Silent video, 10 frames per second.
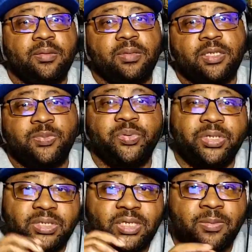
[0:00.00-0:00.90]
just
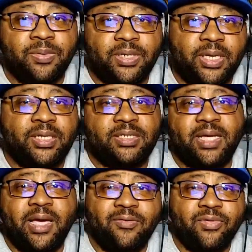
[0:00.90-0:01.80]
put template
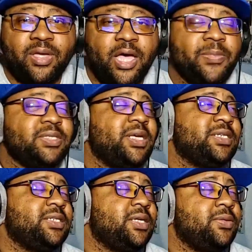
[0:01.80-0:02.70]
inside of the comment
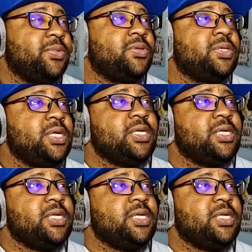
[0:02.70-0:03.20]
section and we'll